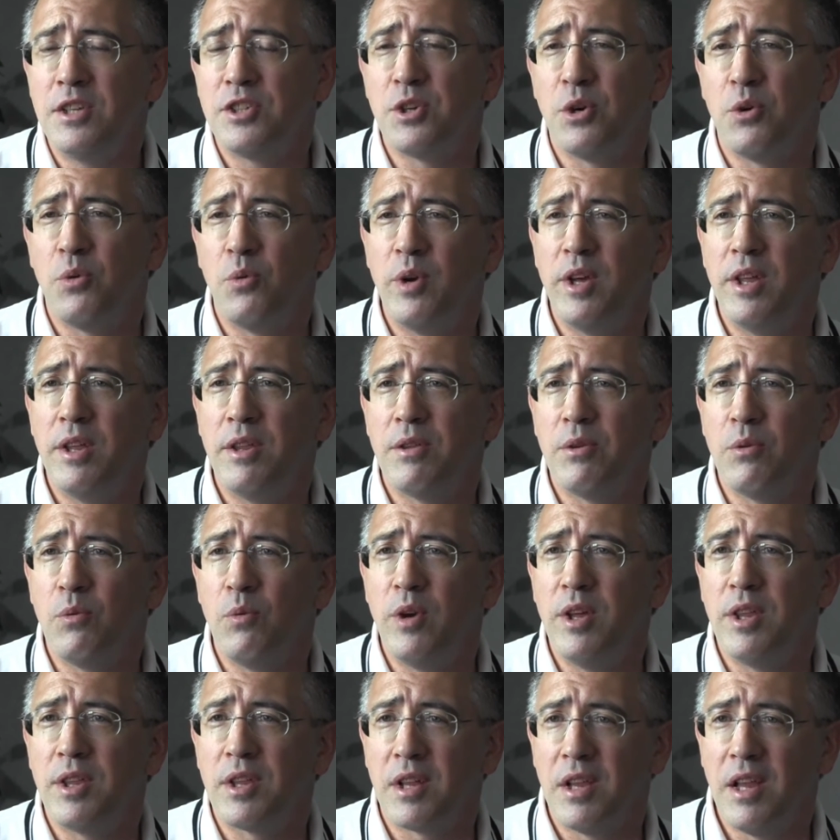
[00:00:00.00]
So
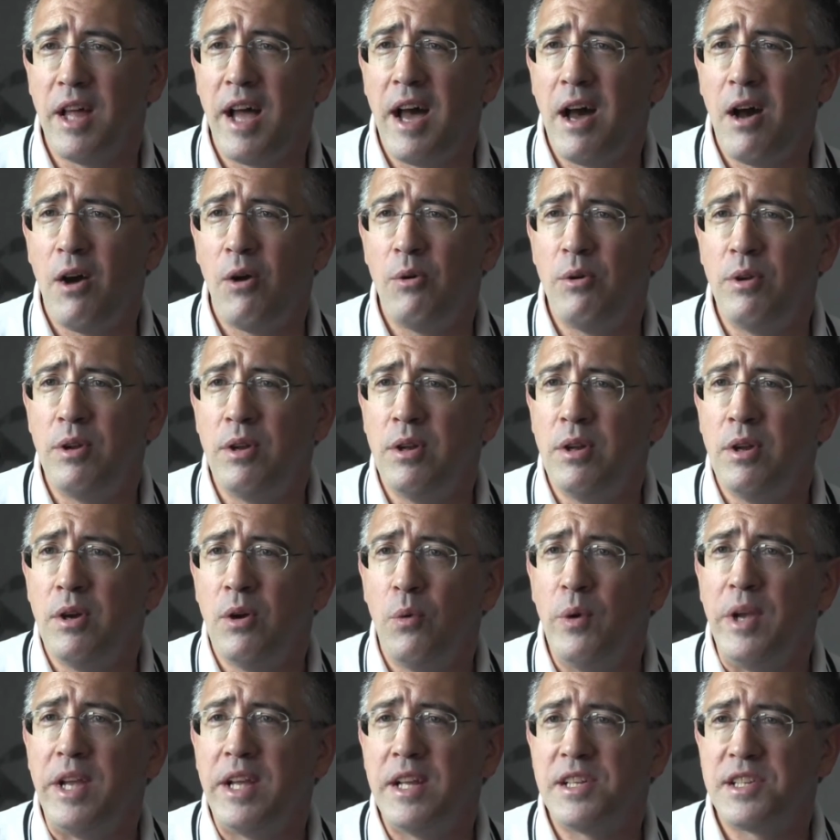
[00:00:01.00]
with cloud,
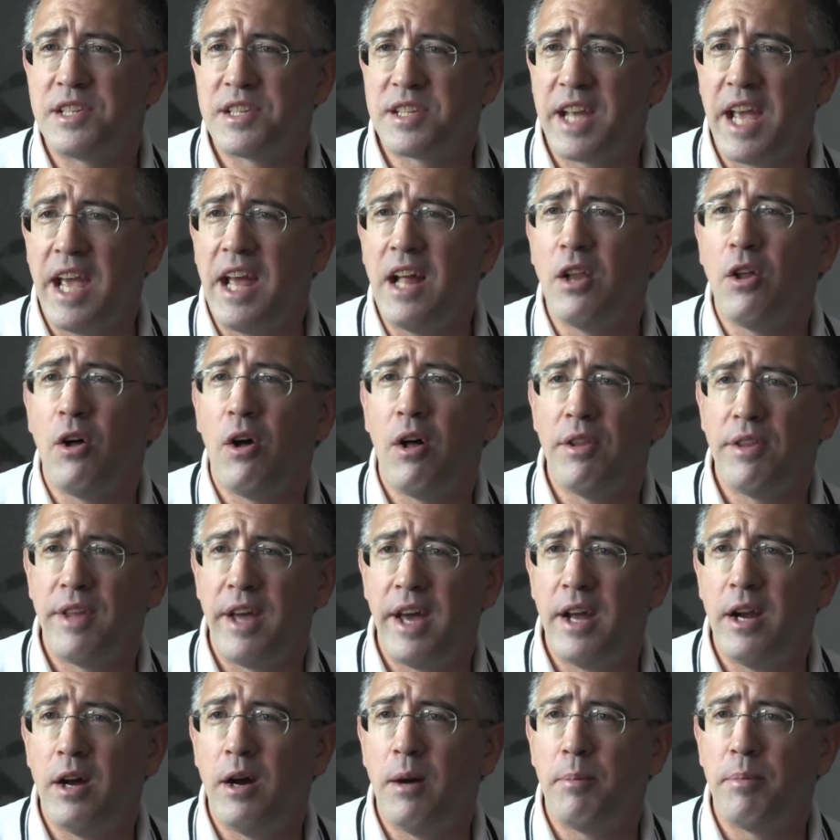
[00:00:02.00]
we can scale all
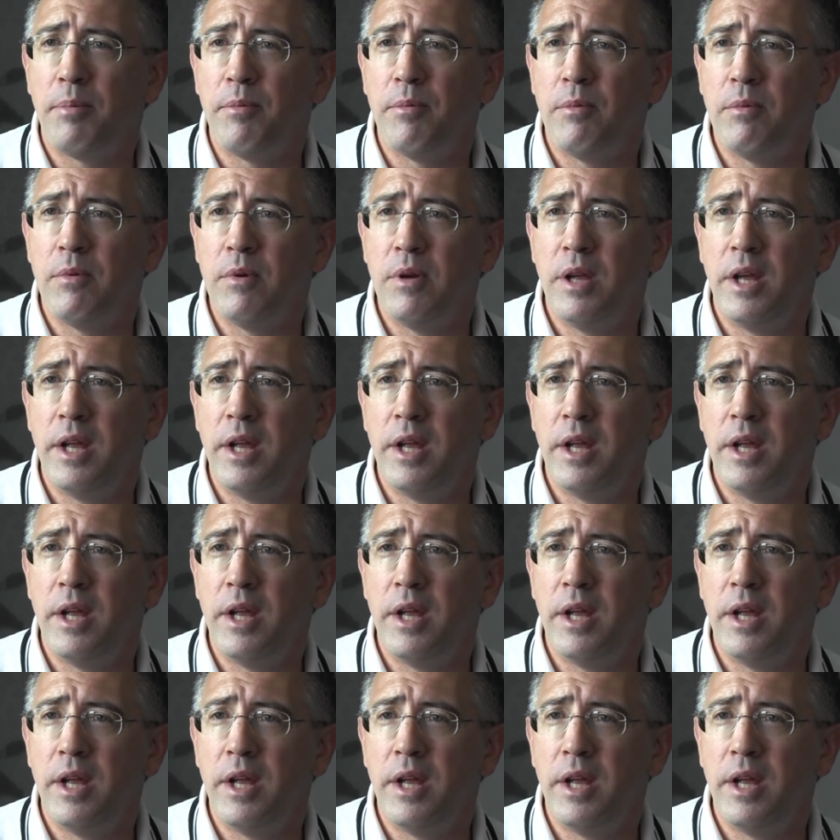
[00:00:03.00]
that up.